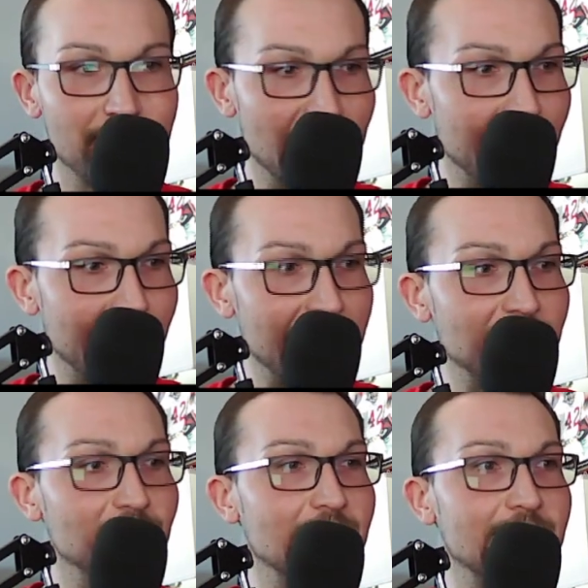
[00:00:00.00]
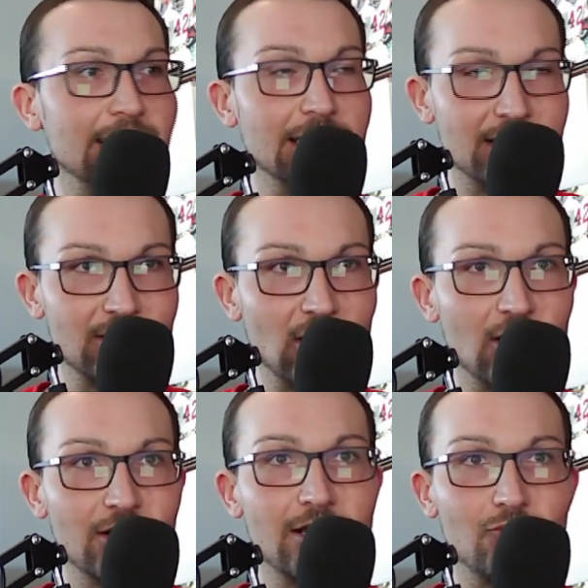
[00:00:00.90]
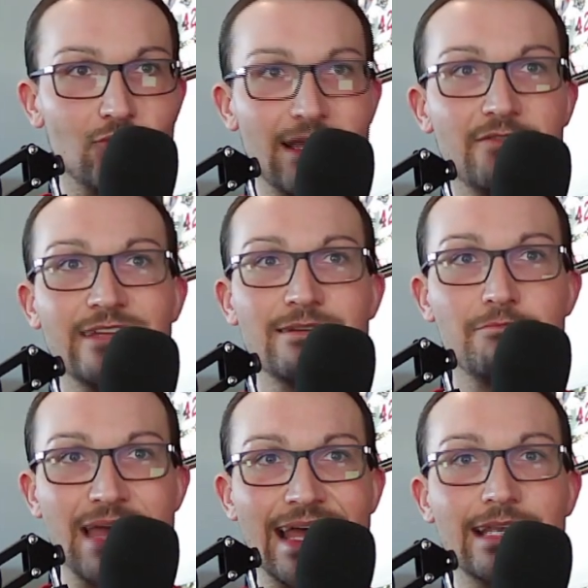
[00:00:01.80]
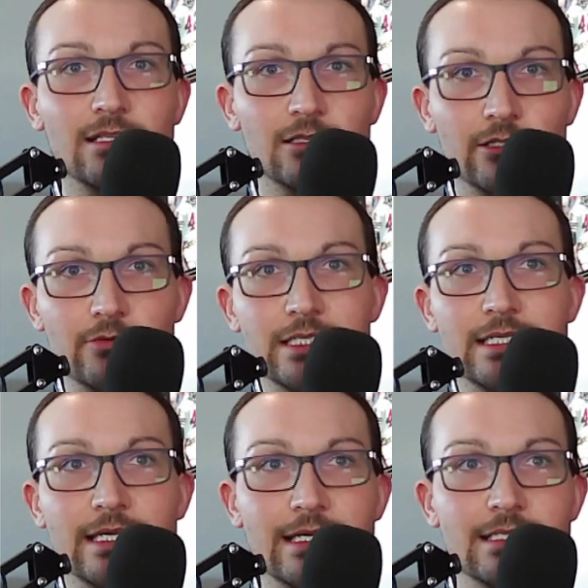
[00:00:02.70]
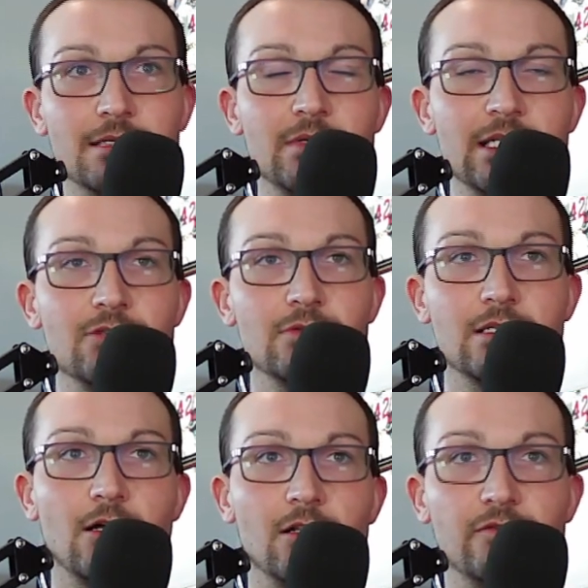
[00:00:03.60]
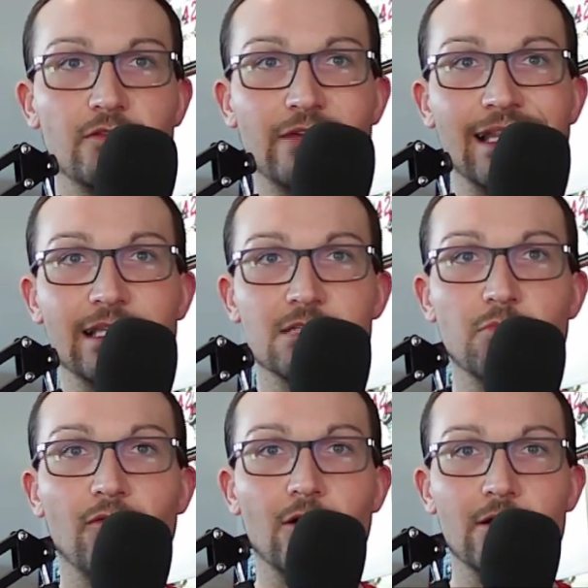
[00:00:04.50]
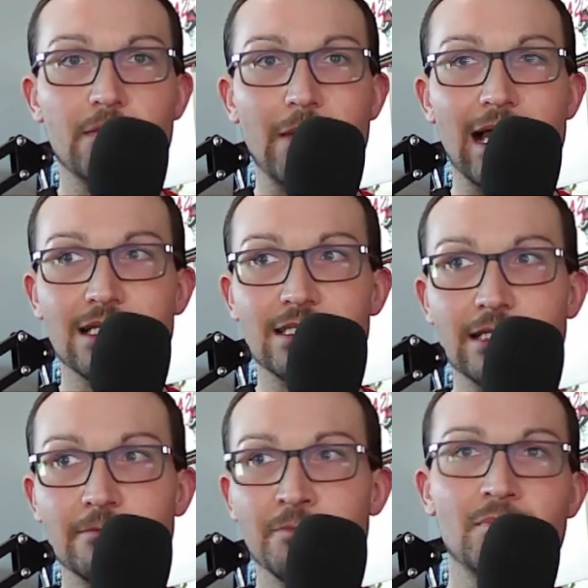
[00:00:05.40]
that dude is a stark raving mad lunatic and somebody who has called for violence before in the past, and